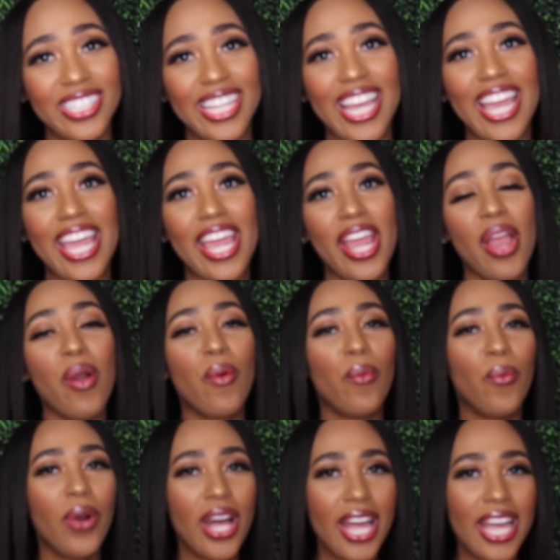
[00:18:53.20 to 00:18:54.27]
day
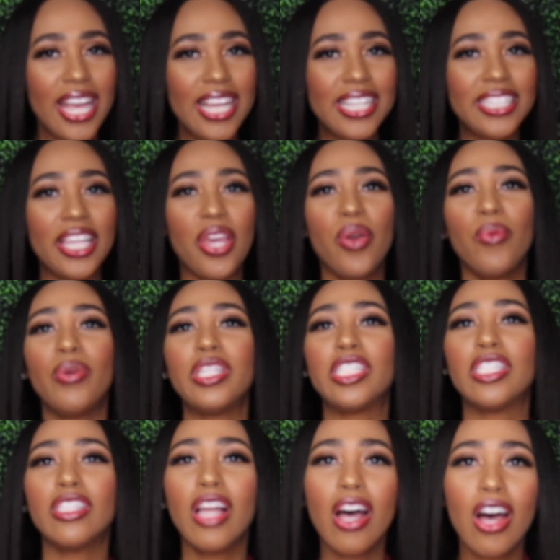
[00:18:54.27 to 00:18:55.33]
was. It
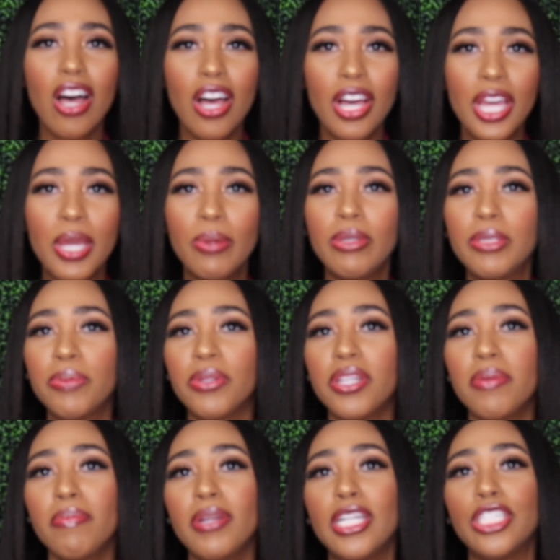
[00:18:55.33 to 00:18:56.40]
was long. It was
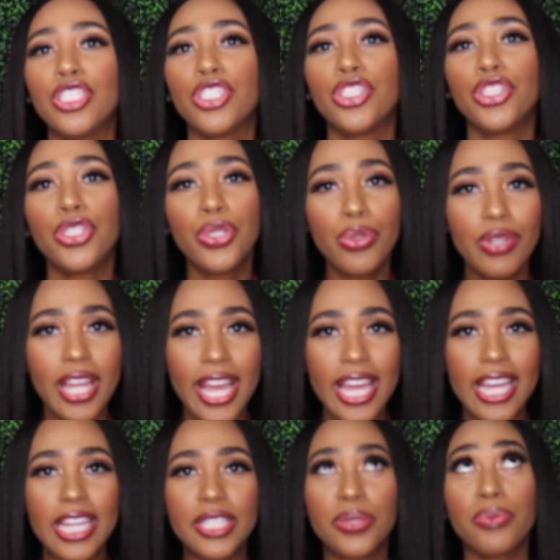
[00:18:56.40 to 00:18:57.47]
pretty much 2
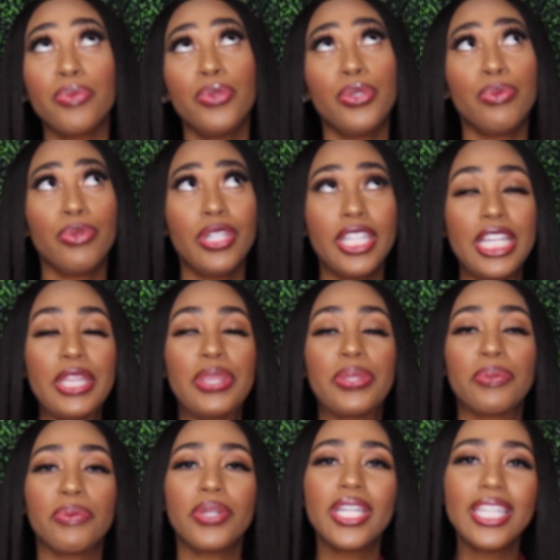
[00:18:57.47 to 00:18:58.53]
days, well really
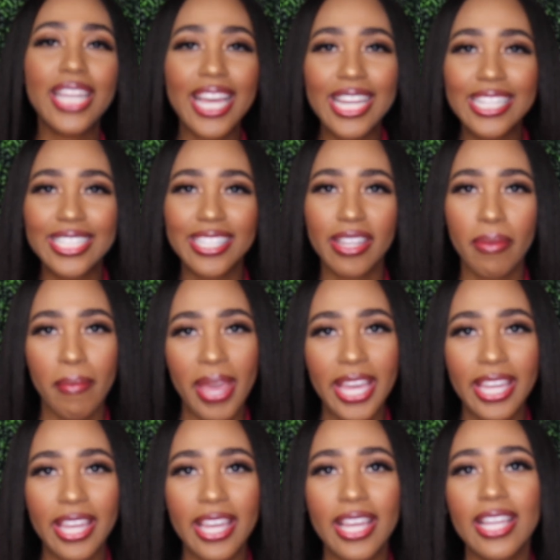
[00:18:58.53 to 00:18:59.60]
3 days in the
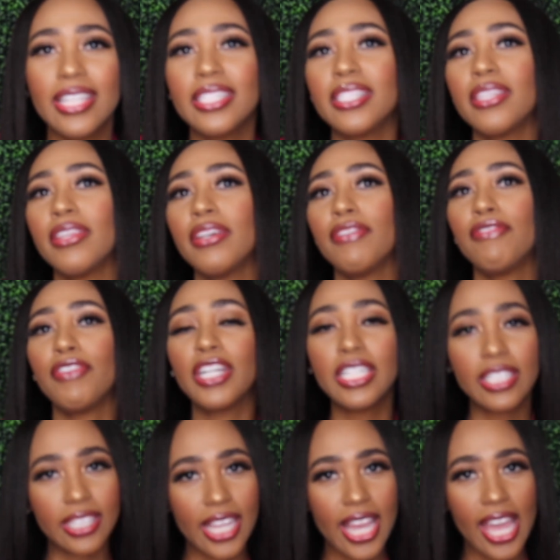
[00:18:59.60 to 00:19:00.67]
making, because the
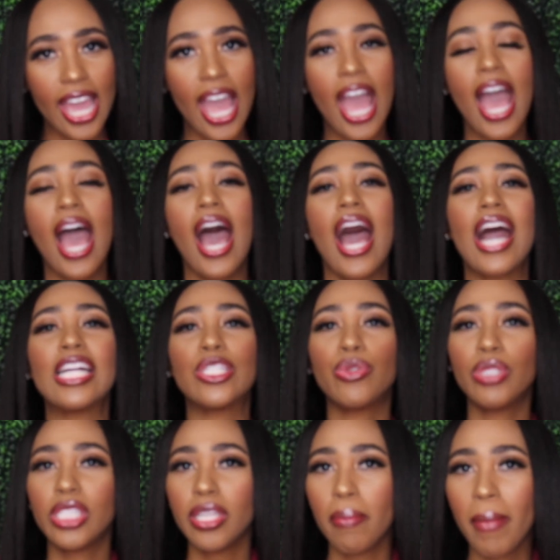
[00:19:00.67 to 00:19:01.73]
first day I
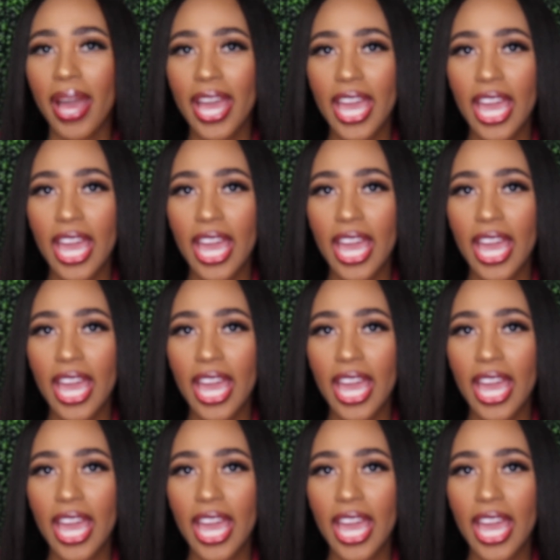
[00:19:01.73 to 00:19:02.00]
twisted my